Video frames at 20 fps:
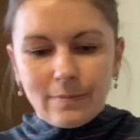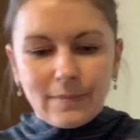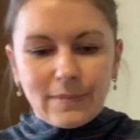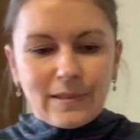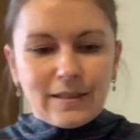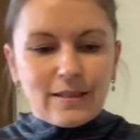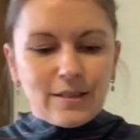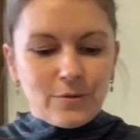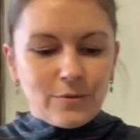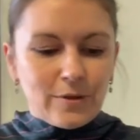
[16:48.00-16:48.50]

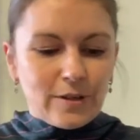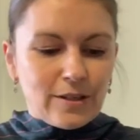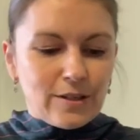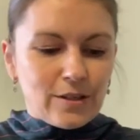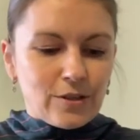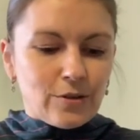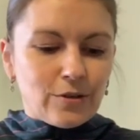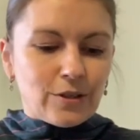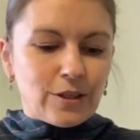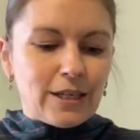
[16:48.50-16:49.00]
And this one
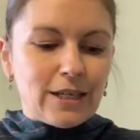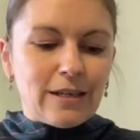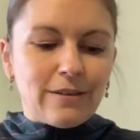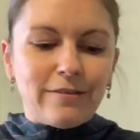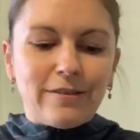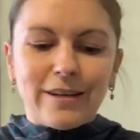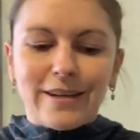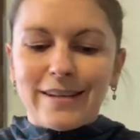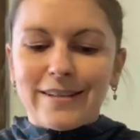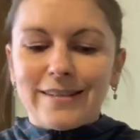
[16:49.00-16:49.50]
is on
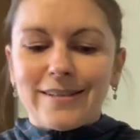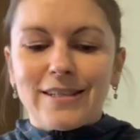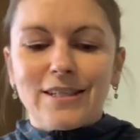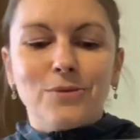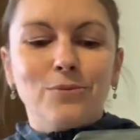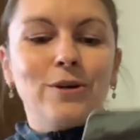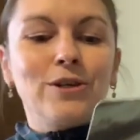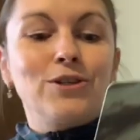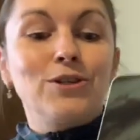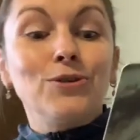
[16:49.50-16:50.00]
giving. It
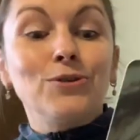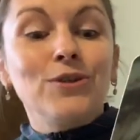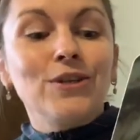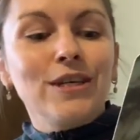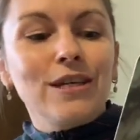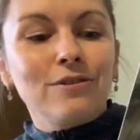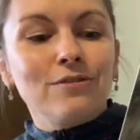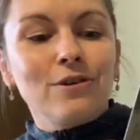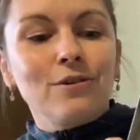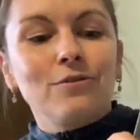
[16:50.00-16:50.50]
is when you
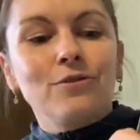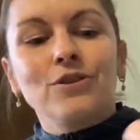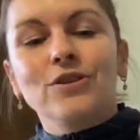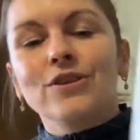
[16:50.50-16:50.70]
give of